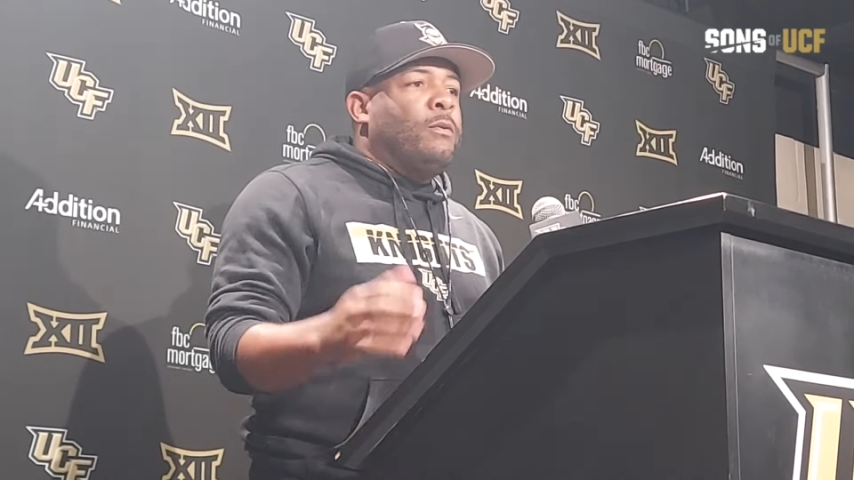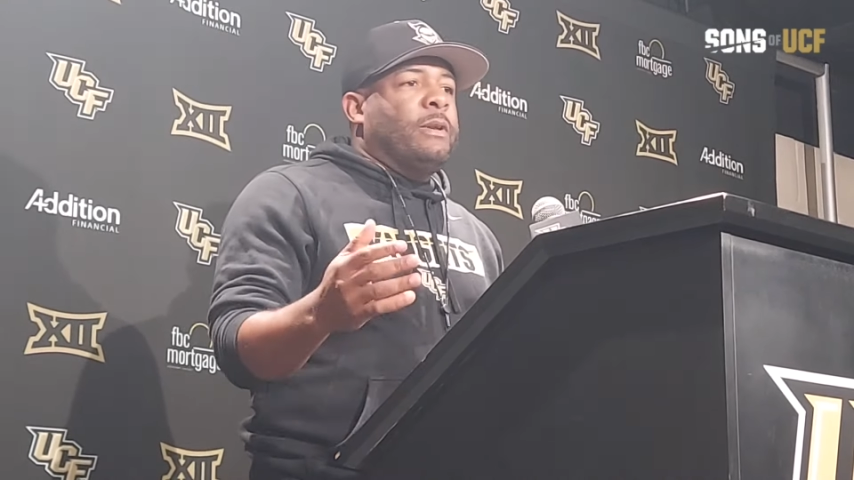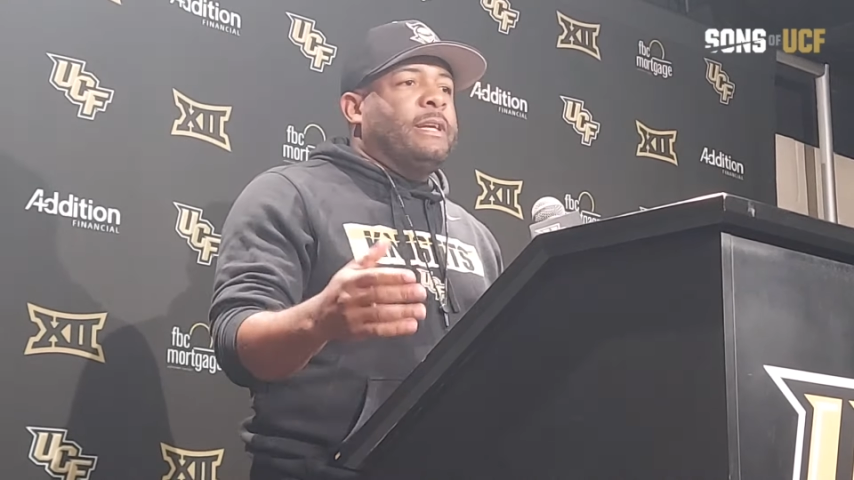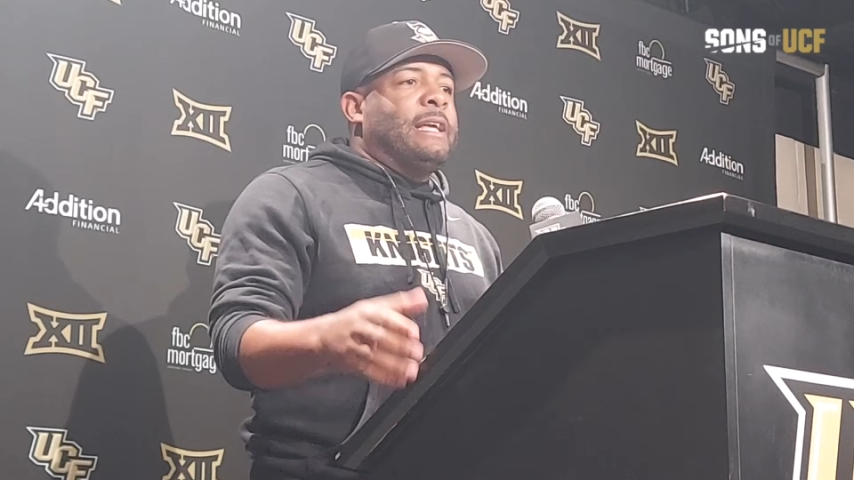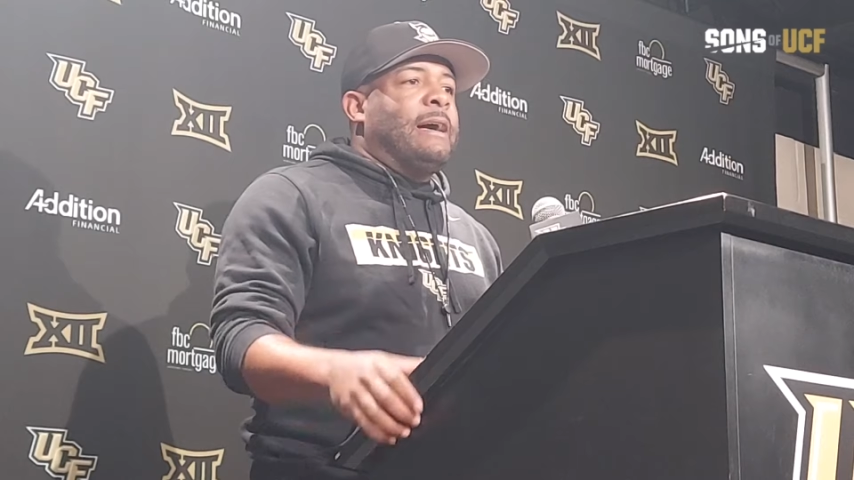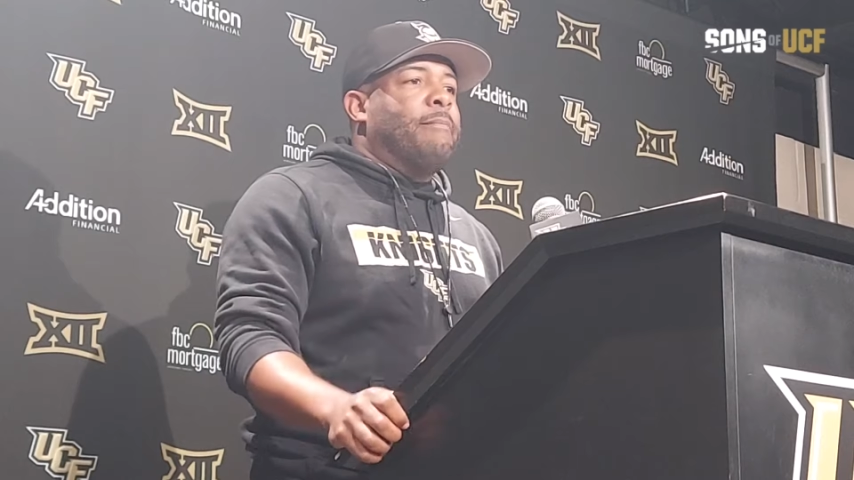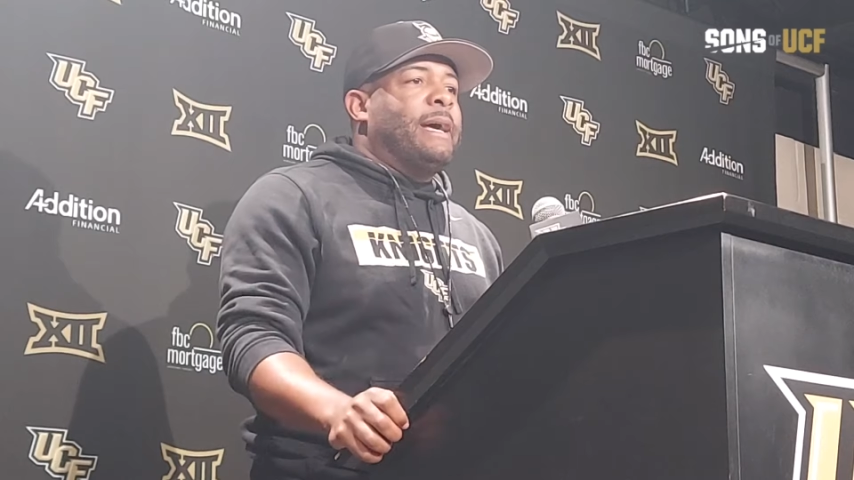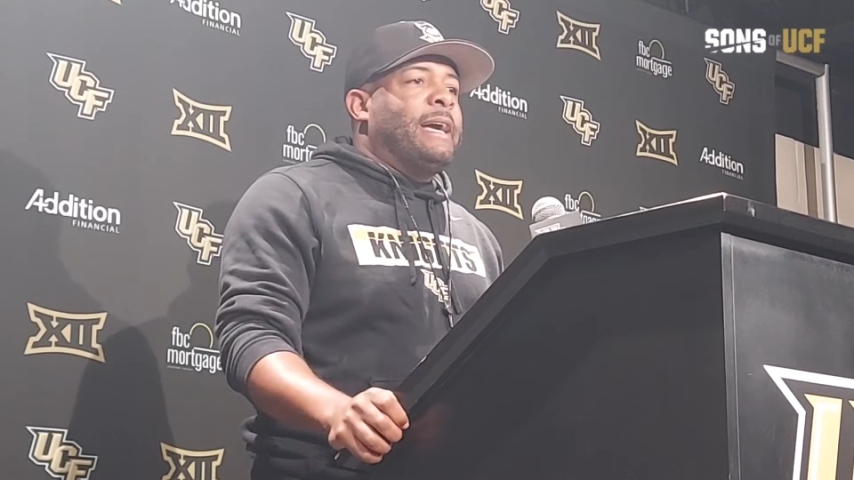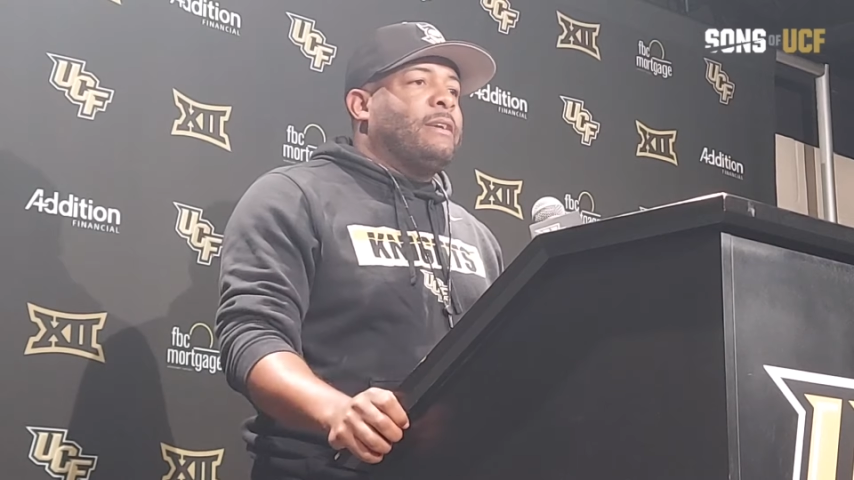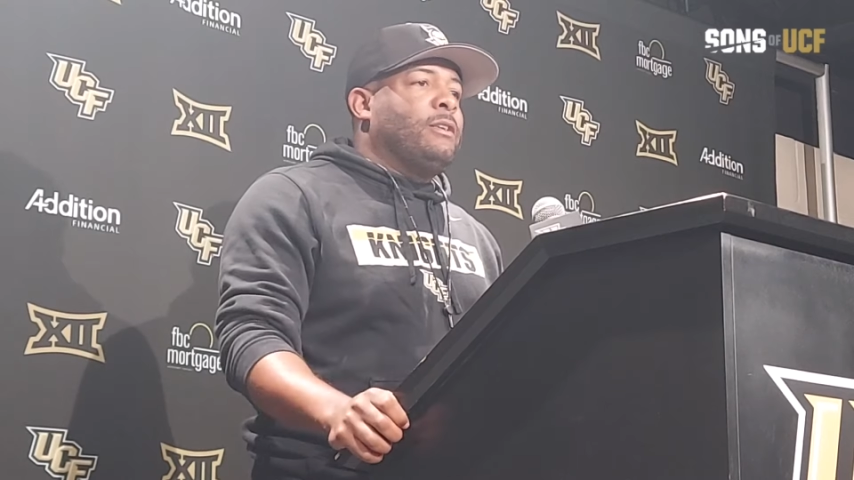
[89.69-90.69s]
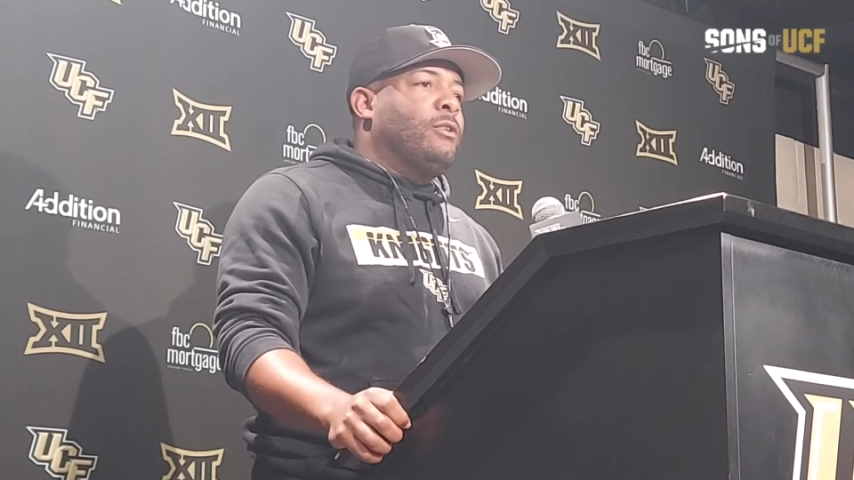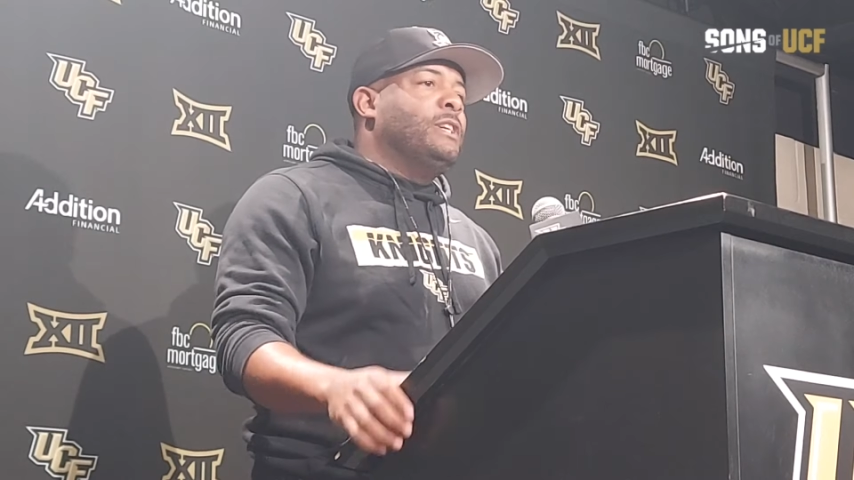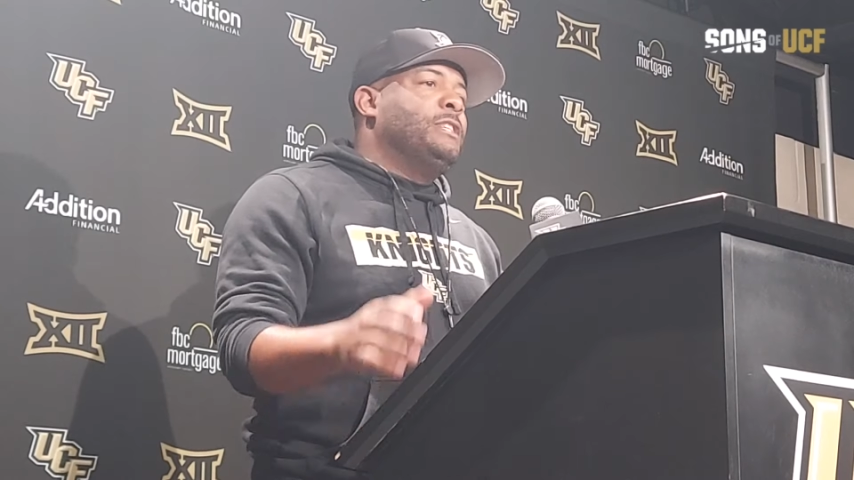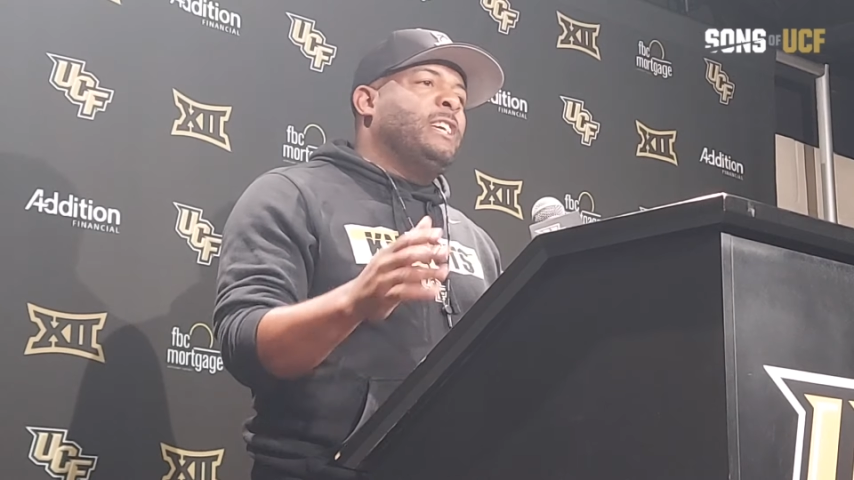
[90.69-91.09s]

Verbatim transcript: when he got back, you know, he's,